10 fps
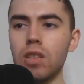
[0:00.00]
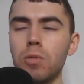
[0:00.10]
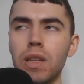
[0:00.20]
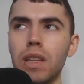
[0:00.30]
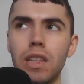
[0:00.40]

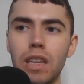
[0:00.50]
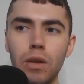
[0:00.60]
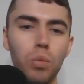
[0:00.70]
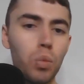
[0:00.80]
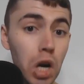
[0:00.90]
But
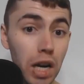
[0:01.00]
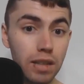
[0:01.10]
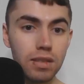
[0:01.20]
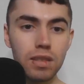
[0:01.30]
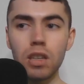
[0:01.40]
it
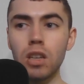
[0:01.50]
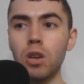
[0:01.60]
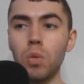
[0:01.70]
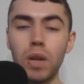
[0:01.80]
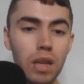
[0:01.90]
works.
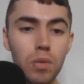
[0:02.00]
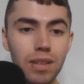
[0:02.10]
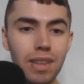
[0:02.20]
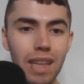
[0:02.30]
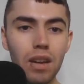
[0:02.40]
When he
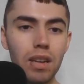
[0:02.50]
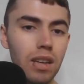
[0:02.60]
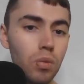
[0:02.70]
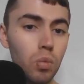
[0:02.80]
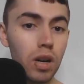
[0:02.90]
wasn't there, it
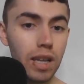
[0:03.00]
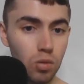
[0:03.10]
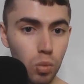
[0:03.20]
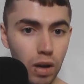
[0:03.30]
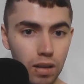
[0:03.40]
didn't work
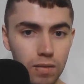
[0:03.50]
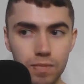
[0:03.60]
as well.